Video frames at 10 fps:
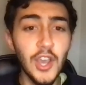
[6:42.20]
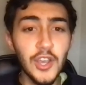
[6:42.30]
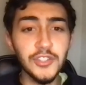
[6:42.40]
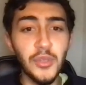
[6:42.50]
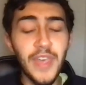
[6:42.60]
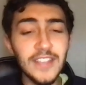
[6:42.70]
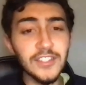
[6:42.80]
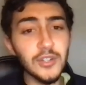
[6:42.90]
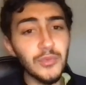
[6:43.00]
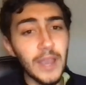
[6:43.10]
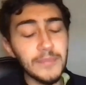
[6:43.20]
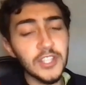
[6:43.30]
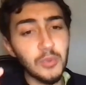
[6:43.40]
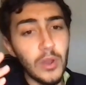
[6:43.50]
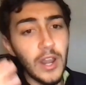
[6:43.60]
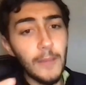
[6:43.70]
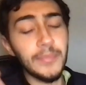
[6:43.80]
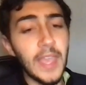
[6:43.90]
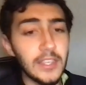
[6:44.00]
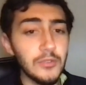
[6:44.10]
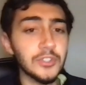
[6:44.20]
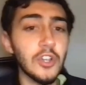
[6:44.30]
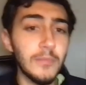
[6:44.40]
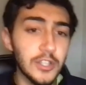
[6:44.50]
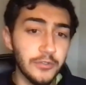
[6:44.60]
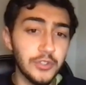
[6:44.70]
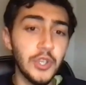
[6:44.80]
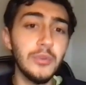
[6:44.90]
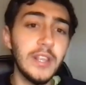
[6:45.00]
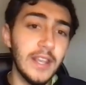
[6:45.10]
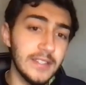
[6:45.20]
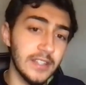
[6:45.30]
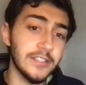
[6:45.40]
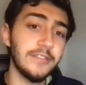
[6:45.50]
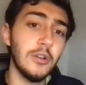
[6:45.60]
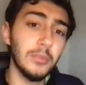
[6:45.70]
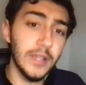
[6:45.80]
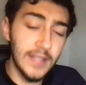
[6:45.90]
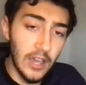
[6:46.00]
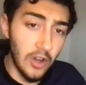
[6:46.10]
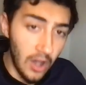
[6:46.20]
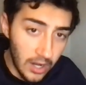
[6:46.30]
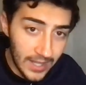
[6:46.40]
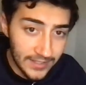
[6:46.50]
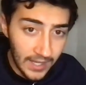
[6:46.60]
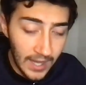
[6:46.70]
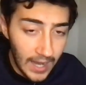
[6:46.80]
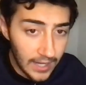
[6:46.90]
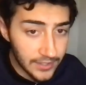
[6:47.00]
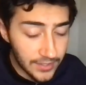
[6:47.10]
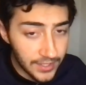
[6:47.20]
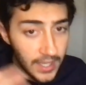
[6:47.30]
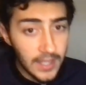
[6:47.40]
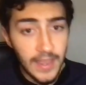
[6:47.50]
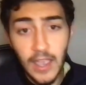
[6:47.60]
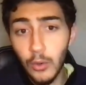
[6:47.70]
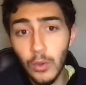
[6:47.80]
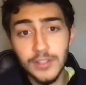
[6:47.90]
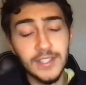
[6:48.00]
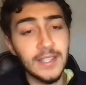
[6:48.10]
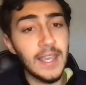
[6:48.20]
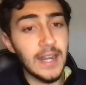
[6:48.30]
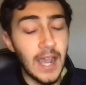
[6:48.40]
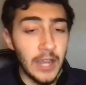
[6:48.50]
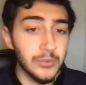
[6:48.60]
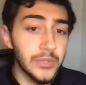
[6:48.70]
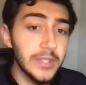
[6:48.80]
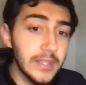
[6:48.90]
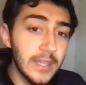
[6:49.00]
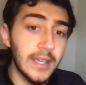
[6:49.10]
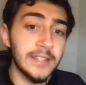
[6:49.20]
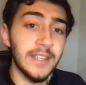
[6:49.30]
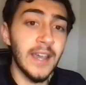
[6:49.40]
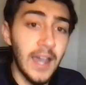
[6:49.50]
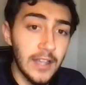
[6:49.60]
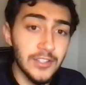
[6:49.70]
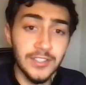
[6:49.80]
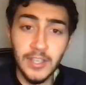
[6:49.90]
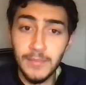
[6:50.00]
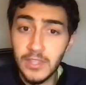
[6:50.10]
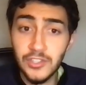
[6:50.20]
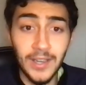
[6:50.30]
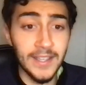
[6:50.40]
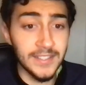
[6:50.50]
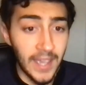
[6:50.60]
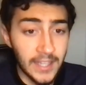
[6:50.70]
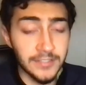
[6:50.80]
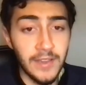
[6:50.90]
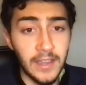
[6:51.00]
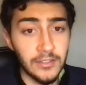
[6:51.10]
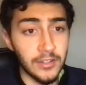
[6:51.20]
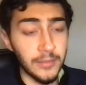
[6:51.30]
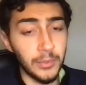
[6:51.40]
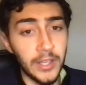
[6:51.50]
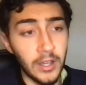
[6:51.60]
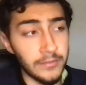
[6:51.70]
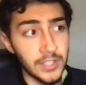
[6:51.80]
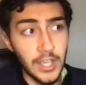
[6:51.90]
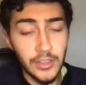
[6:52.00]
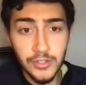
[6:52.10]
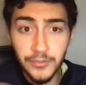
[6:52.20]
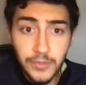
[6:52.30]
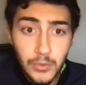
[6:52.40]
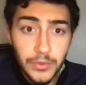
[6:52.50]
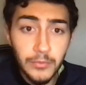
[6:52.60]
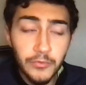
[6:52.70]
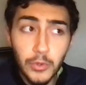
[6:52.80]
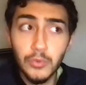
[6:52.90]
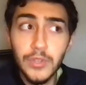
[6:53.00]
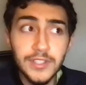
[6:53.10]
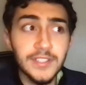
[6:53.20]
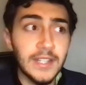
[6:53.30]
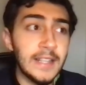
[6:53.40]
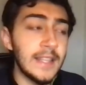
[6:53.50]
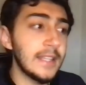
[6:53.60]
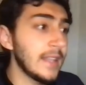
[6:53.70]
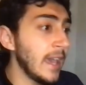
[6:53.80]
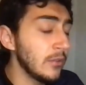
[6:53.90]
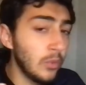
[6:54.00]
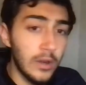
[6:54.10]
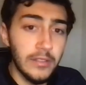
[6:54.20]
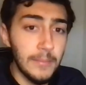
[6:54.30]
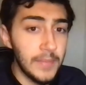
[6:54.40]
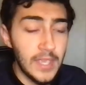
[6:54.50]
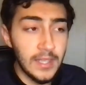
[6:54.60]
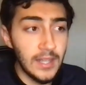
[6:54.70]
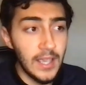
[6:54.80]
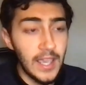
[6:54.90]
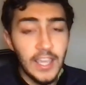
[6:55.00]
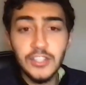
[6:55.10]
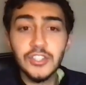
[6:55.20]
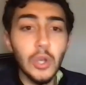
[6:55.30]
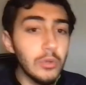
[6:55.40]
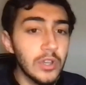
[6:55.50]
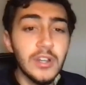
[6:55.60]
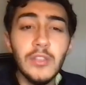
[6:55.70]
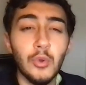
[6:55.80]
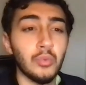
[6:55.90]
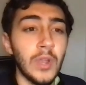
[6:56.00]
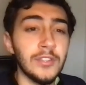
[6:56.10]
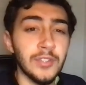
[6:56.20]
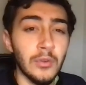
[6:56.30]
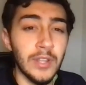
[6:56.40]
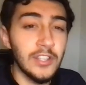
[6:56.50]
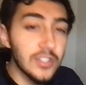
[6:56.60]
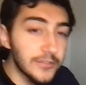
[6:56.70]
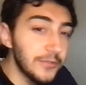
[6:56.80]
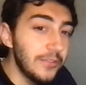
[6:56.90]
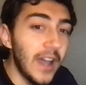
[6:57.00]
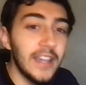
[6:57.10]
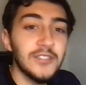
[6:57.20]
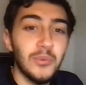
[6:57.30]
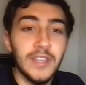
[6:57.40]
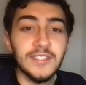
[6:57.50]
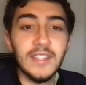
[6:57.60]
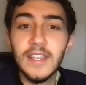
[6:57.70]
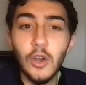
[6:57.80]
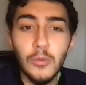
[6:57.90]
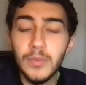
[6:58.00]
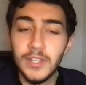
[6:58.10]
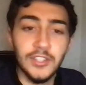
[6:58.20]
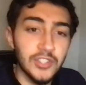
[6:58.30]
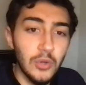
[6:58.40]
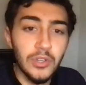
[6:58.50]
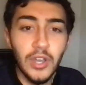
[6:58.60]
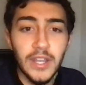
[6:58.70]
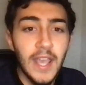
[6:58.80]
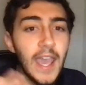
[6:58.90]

So that's going to wrap this one up. Thank you so much for tuning in to this film breakdown on Isaiah Hodgins. Now, once again, I really think Isaiah Hodgins can be the Giants' X factor in the playoffs. There's a few reasons that I think that, one of them being he's so good in the red zone. He just finds ways to get open. He's so good.